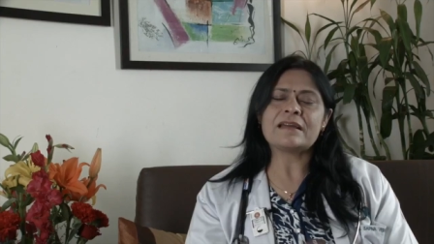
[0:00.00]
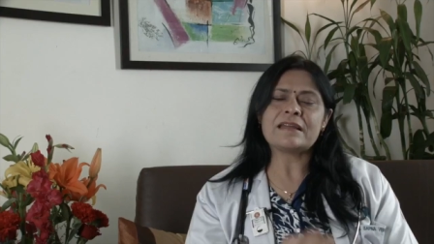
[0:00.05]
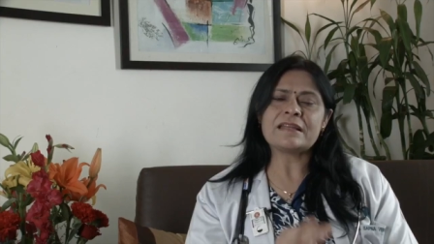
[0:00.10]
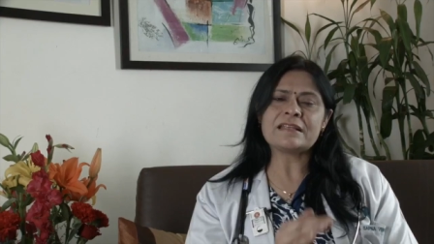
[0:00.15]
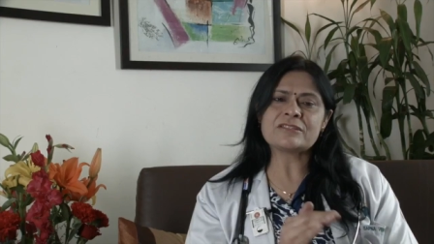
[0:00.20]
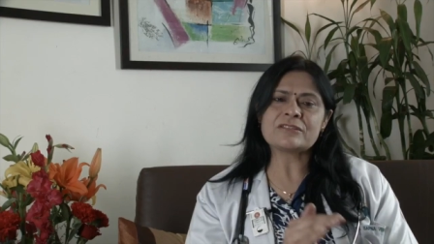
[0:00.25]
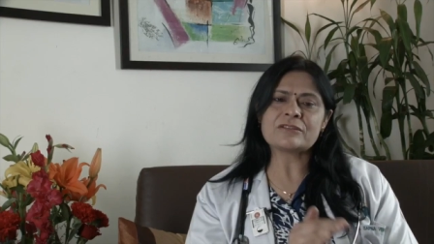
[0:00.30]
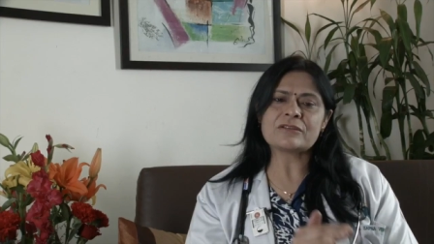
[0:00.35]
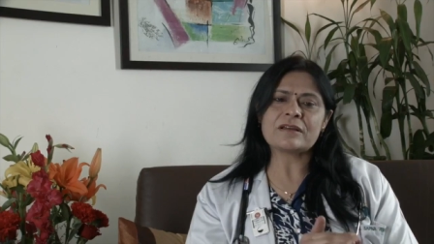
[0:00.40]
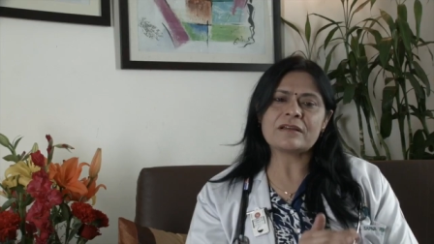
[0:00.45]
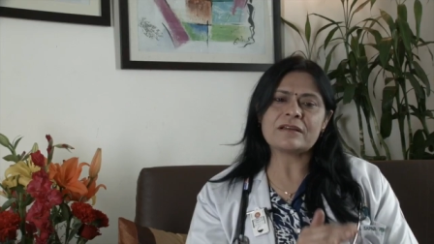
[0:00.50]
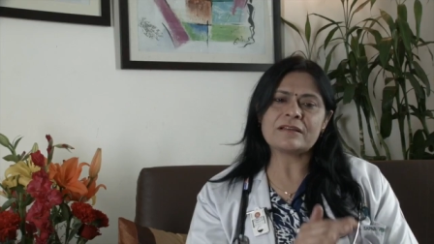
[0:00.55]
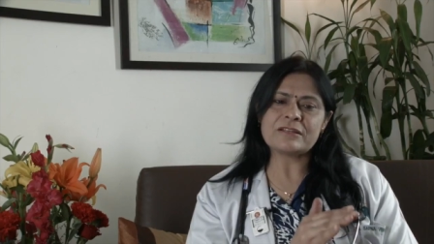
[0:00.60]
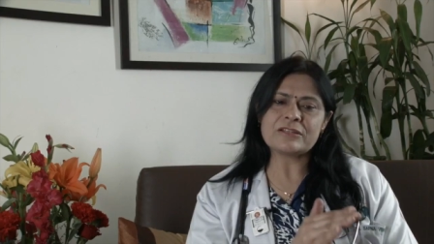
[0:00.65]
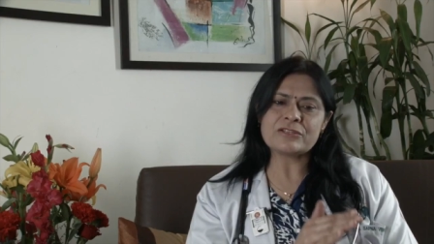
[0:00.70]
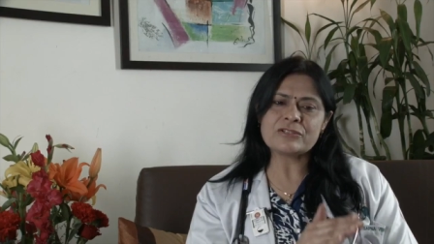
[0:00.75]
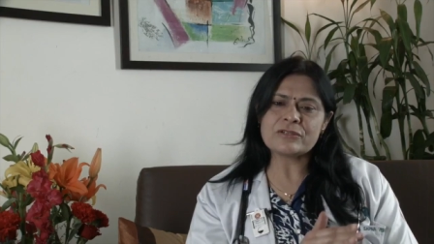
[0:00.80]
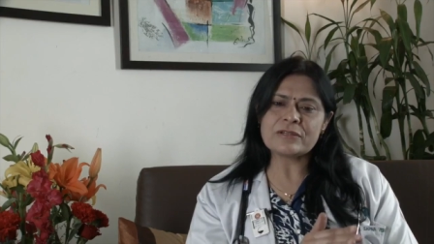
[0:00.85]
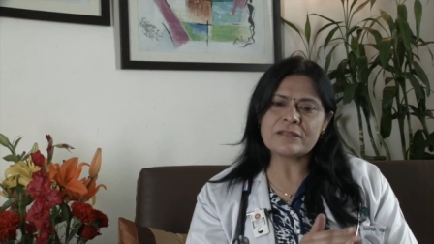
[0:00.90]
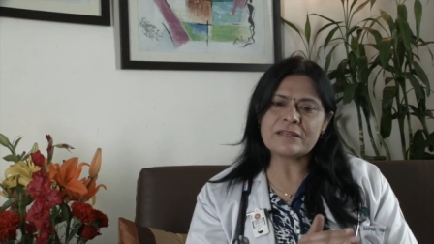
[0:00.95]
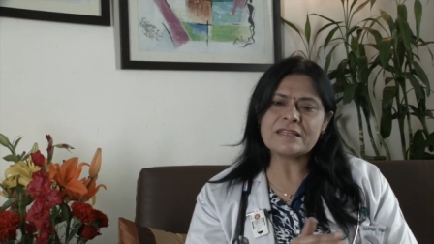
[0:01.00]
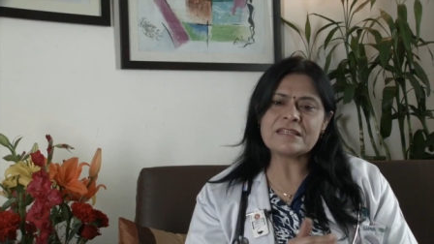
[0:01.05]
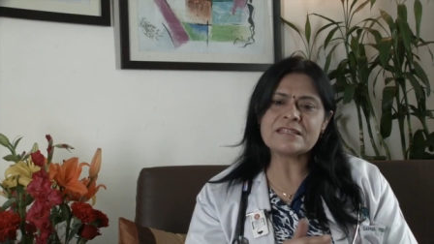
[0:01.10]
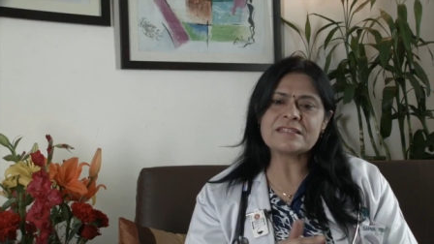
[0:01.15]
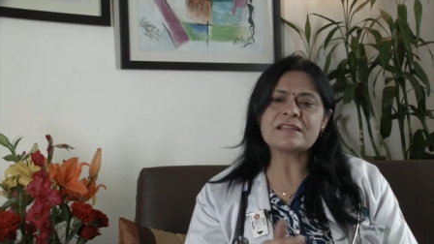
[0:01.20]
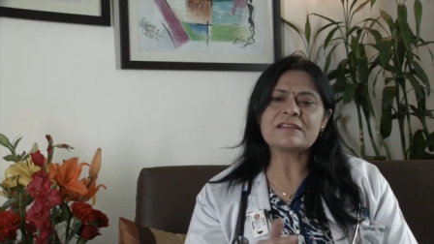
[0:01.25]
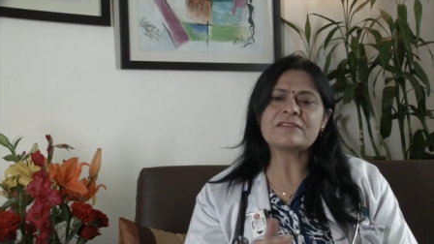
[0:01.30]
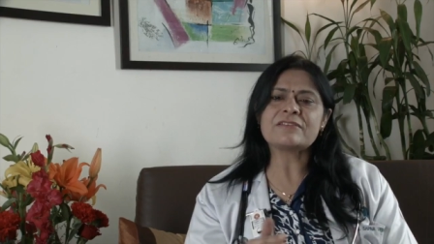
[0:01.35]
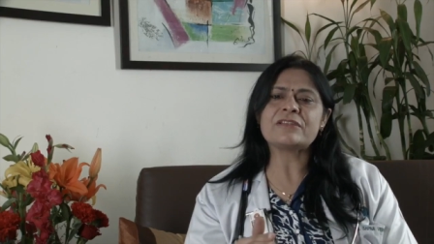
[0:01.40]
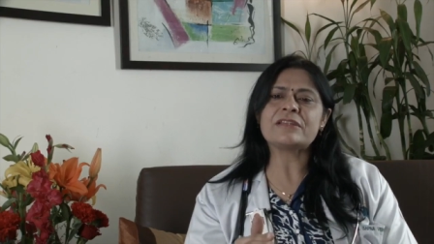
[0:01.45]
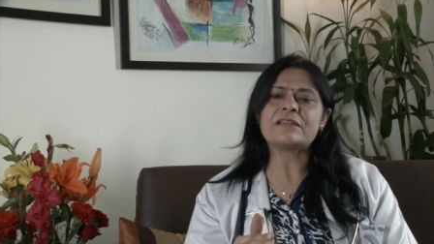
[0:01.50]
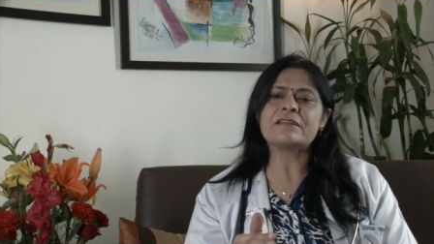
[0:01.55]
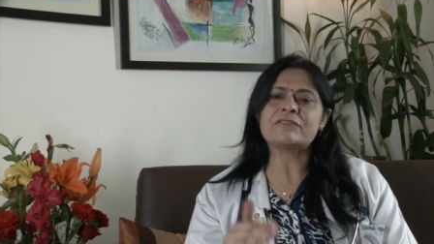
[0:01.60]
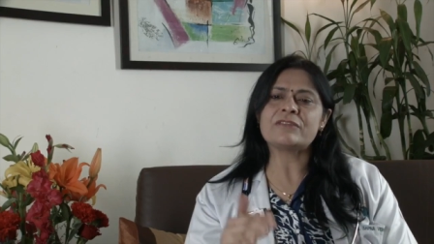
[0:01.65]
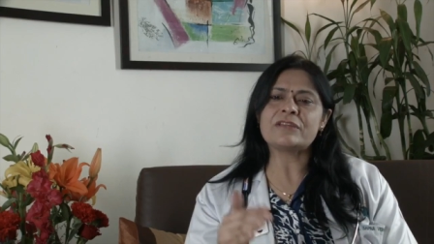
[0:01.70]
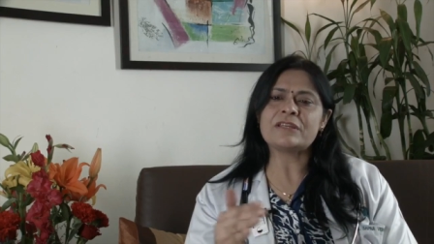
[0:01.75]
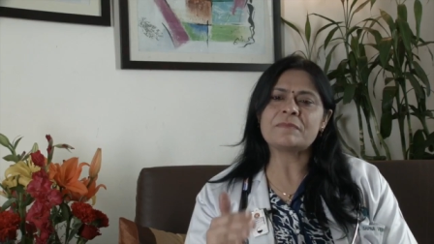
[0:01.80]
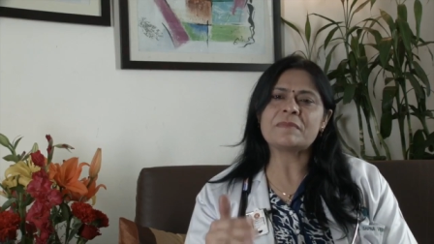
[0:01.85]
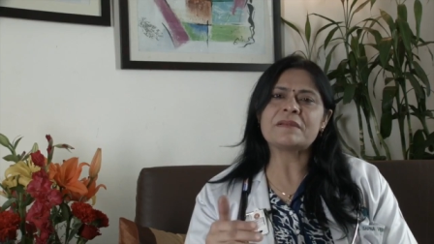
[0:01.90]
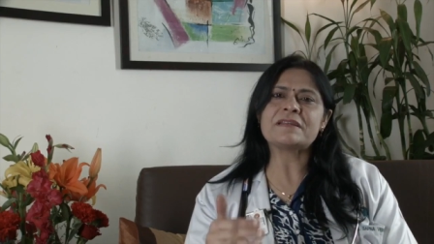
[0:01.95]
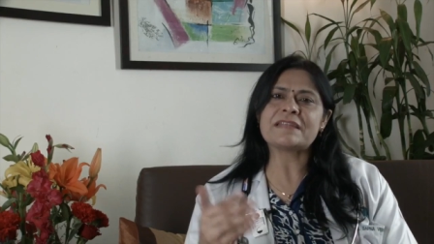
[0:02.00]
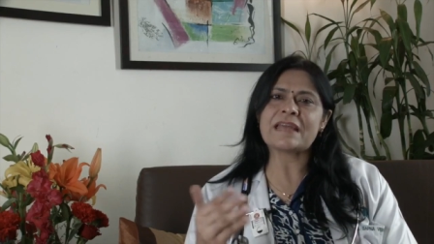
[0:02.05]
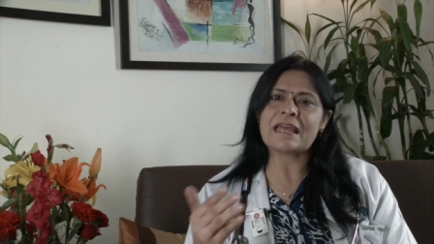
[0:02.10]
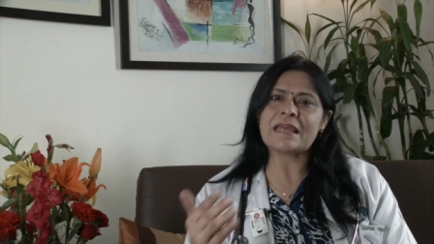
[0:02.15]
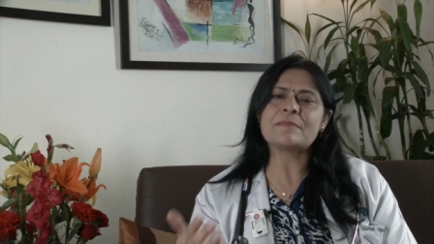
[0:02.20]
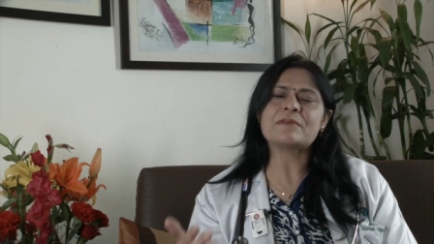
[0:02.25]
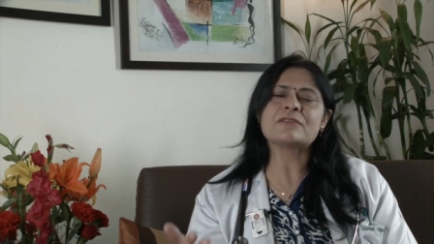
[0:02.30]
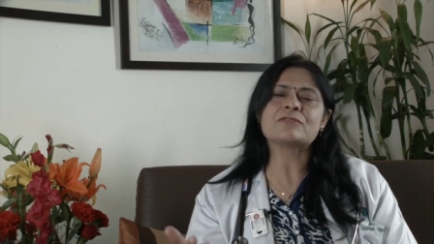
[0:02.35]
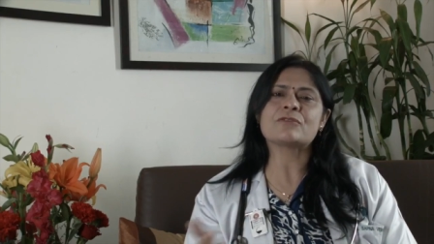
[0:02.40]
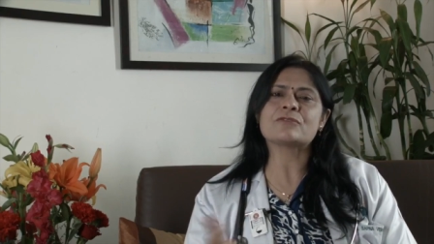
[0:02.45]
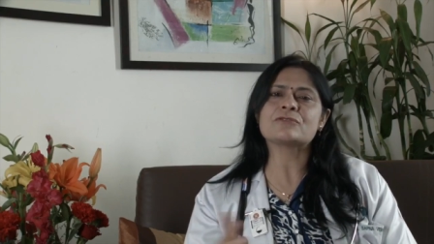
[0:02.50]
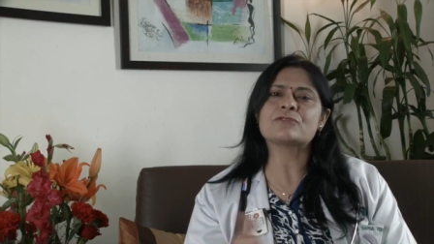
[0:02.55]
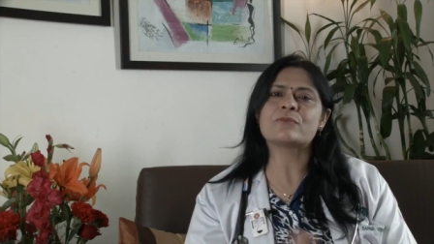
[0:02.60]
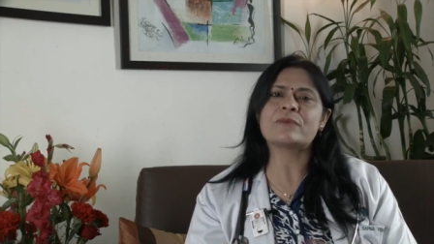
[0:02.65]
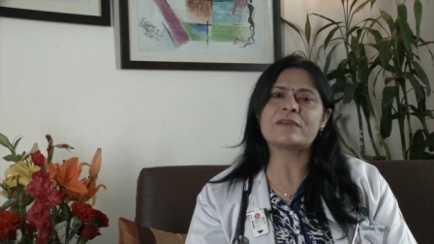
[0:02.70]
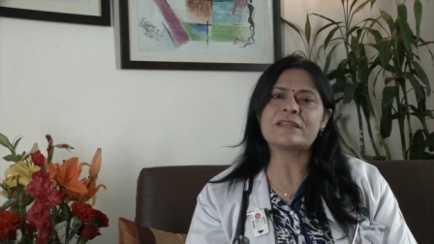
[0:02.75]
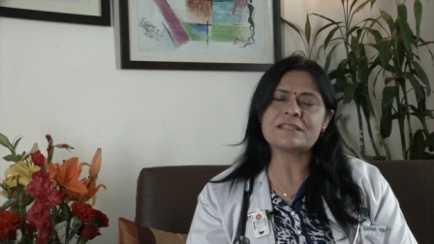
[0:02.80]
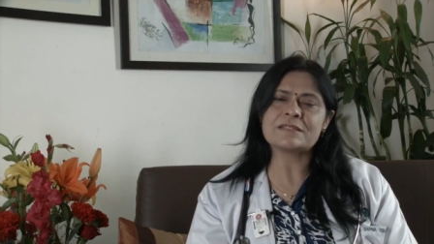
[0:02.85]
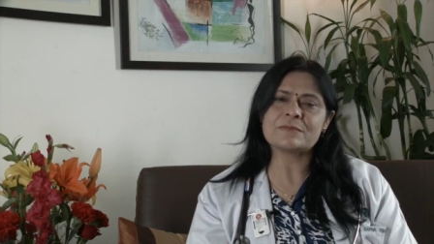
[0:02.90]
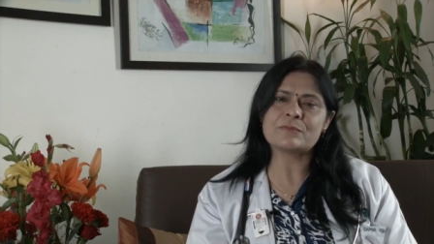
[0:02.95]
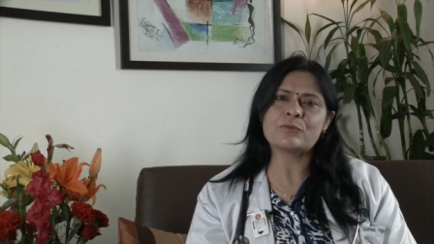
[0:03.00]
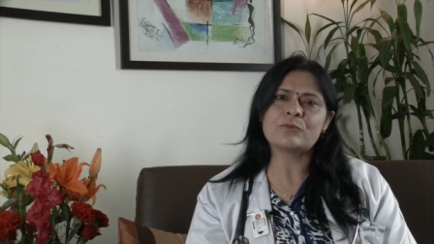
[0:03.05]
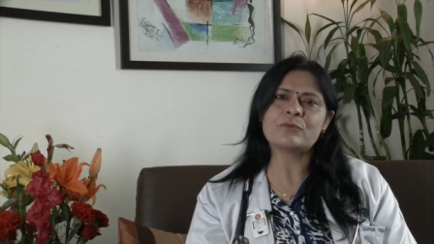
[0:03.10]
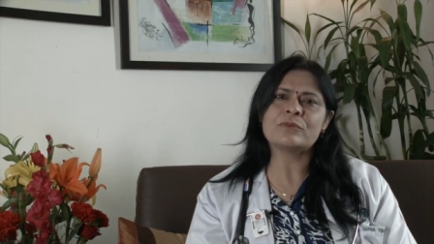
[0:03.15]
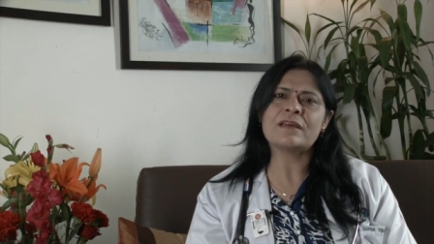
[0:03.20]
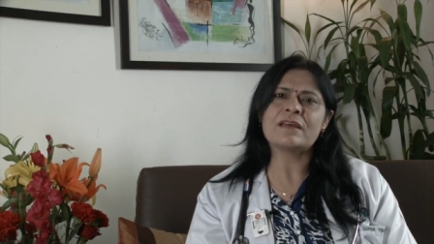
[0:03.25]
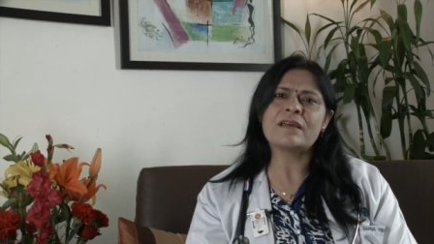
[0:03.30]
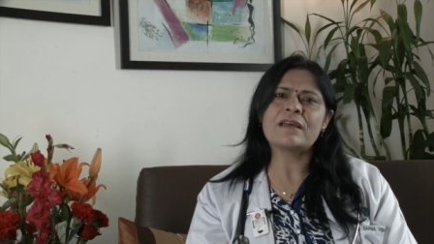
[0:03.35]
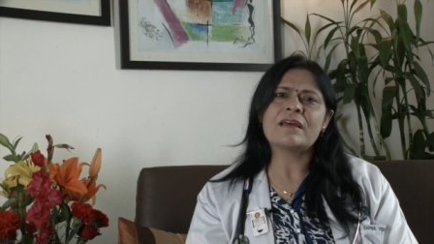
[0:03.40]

It's the initial treatment time is also very smooth.